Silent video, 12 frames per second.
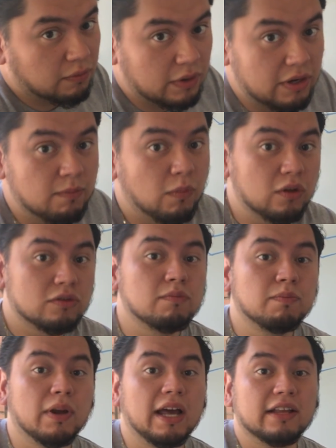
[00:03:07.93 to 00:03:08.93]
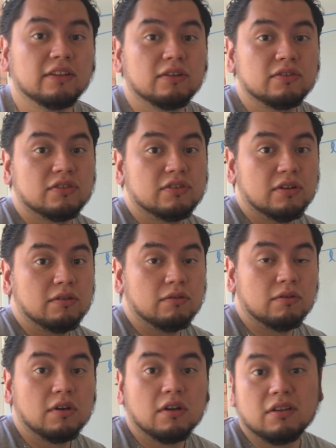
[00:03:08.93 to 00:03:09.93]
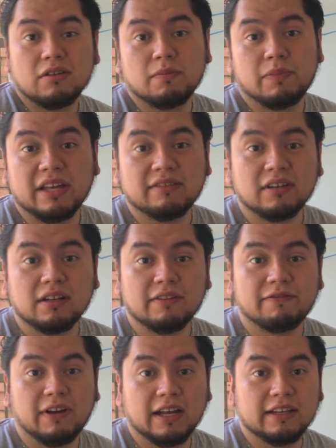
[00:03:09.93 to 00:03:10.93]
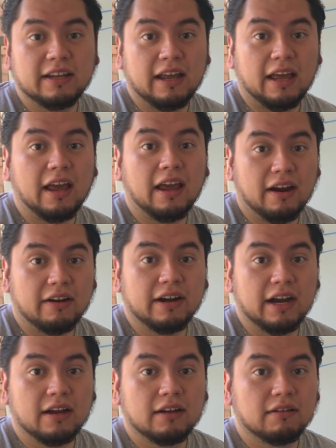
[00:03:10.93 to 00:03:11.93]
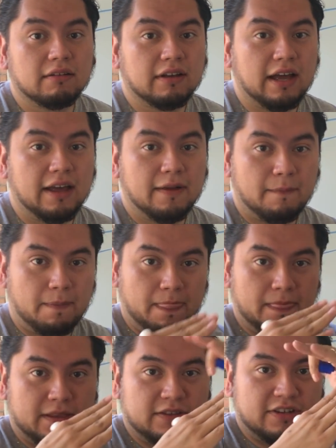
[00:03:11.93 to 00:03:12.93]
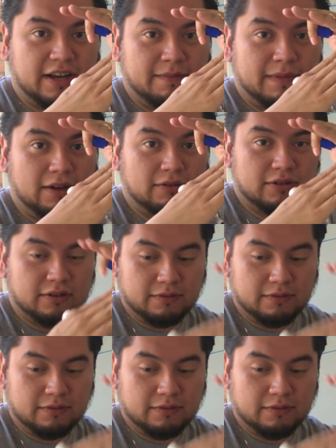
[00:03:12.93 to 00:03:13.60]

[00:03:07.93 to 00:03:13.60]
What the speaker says: When you multiply those two, you basically find the area, okay? Time out.